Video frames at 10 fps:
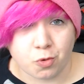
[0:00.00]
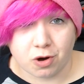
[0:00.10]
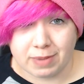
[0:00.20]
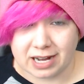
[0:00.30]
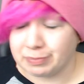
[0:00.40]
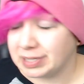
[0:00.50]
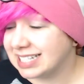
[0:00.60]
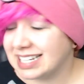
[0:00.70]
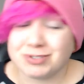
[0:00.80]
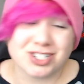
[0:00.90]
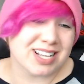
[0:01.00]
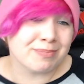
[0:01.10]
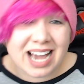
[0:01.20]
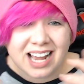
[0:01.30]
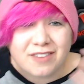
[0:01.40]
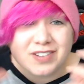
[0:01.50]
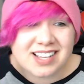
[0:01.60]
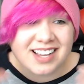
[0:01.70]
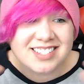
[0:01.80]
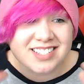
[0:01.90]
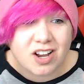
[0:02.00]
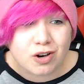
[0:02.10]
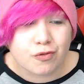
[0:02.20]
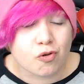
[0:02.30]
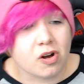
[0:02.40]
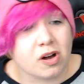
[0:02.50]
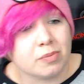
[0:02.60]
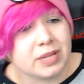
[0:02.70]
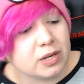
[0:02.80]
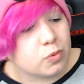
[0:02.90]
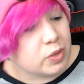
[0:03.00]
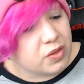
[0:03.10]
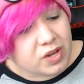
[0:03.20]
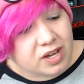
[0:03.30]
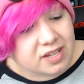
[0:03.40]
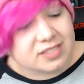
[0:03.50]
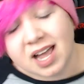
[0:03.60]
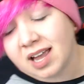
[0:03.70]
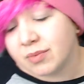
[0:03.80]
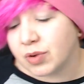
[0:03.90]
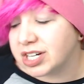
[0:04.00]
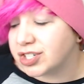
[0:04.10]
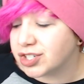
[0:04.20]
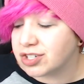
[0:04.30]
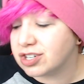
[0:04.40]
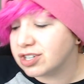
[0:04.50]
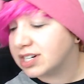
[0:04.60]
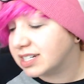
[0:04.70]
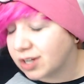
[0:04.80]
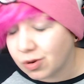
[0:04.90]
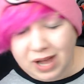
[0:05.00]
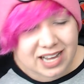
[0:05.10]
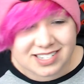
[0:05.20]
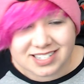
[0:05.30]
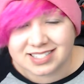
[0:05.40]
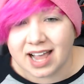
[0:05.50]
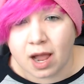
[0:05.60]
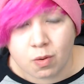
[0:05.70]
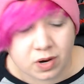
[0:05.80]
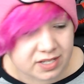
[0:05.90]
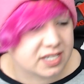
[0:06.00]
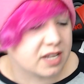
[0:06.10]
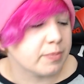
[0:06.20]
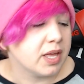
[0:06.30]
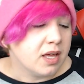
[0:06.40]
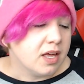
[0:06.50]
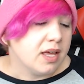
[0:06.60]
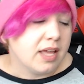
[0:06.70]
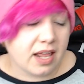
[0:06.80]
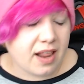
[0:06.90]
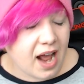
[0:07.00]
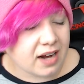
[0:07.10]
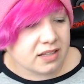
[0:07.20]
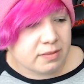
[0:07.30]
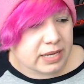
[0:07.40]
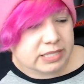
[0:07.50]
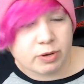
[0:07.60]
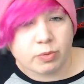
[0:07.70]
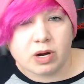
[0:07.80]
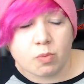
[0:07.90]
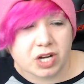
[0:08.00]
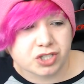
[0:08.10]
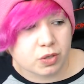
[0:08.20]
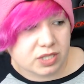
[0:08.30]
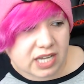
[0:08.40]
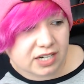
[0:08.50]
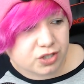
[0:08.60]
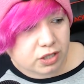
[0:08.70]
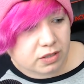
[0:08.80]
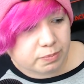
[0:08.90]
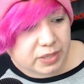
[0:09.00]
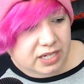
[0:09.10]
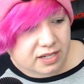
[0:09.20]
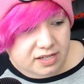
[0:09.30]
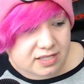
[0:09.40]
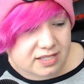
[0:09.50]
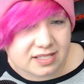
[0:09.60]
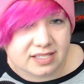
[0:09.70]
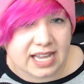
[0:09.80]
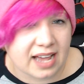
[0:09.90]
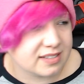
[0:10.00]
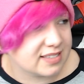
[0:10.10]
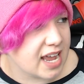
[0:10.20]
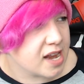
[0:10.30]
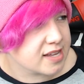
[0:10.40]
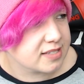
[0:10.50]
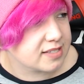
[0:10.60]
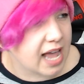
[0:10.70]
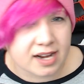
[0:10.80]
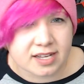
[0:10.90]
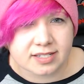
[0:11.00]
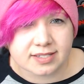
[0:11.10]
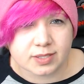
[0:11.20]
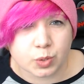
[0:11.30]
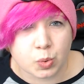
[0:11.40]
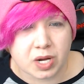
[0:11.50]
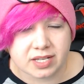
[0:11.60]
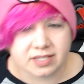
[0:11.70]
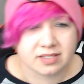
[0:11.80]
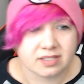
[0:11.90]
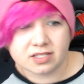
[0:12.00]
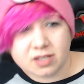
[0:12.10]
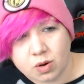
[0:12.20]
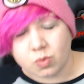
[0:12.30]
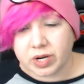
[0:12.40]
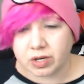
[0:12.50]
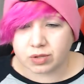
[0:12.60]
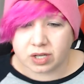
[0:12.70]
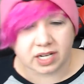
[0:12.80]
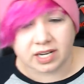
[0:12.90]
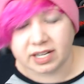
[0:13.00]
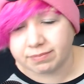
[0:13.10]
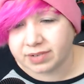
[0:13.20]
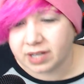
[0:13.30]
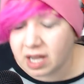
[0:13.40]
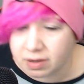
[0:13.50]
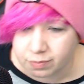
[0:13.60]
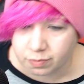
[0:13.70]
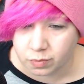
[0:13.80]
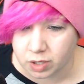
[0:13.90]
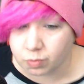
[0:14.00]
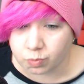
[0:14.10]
about him. Because I'm kind of a sucker for him. Like with Time Ranger and Go. I want to see him. It oddly makes me want to watch Go Saiger, because that Datas was so weird looking. I kind of want to